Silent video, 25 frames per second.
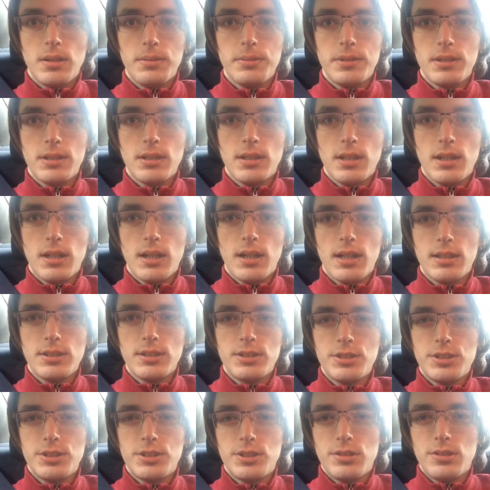I mean, I
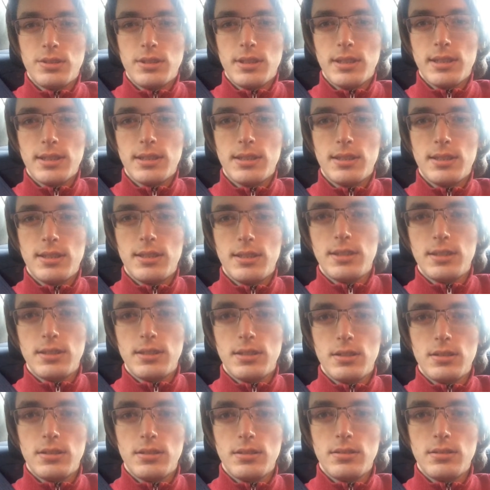just don't like
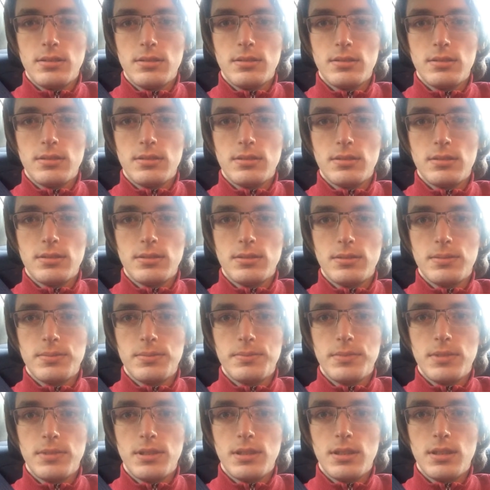the
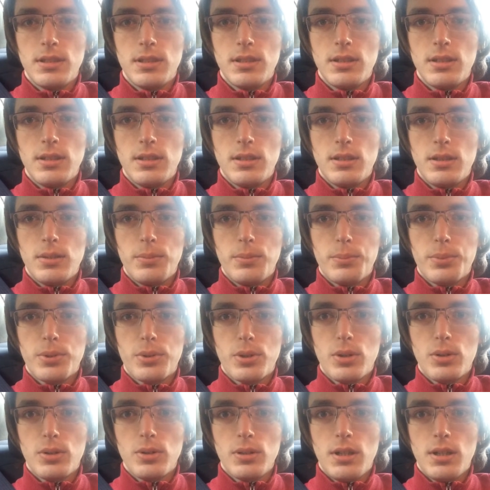um,
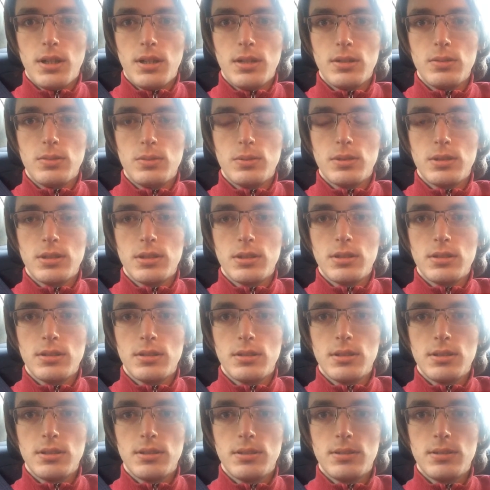prologue
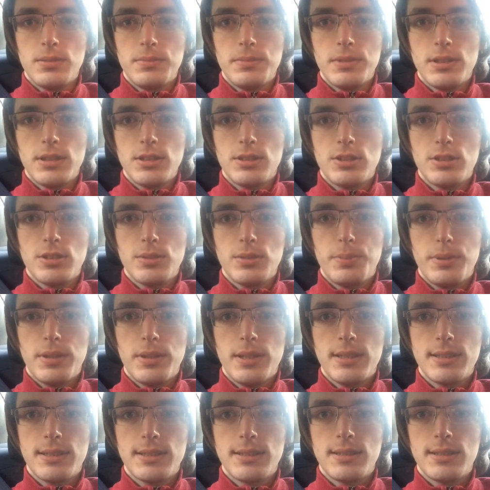where um, it took
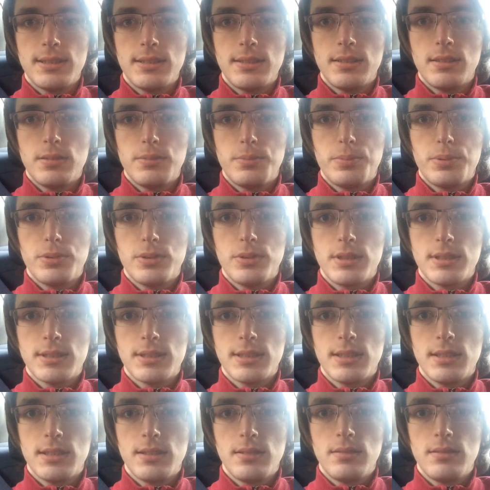place in the
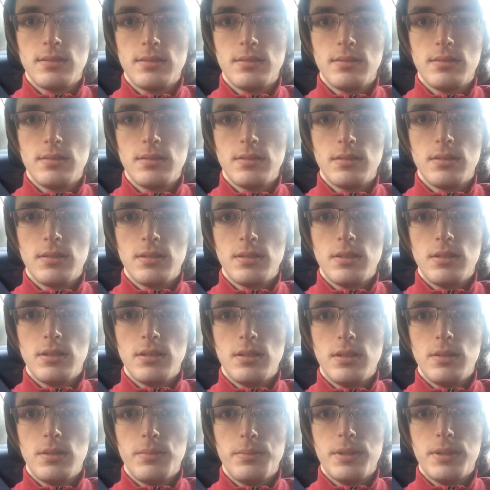prison.
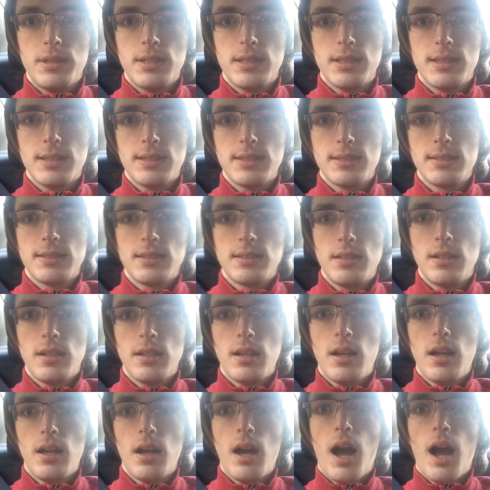Because
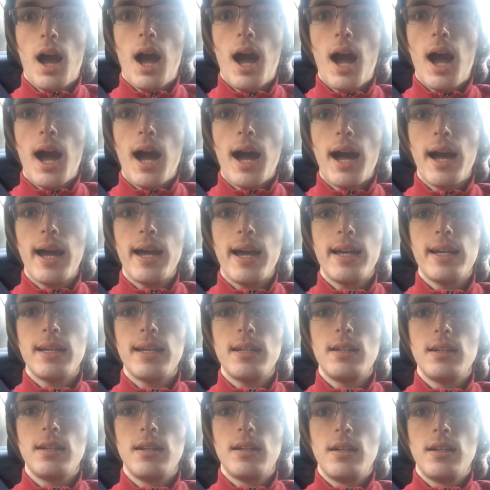
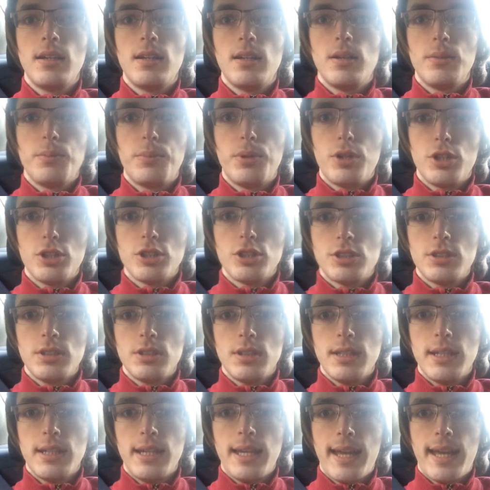I
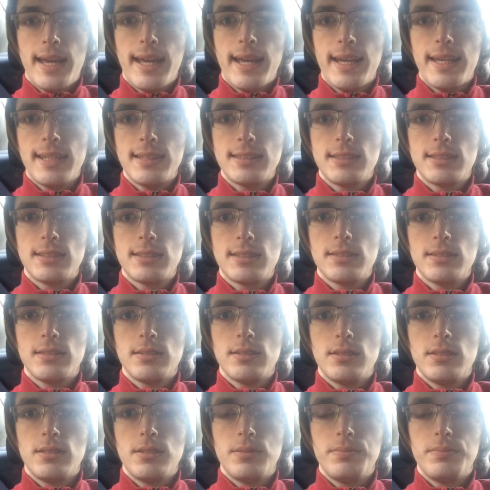personally hate
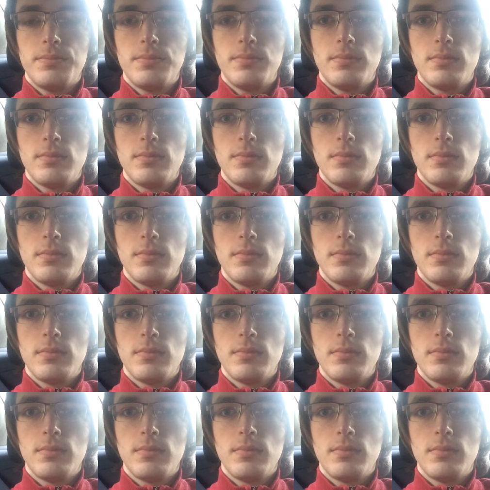um,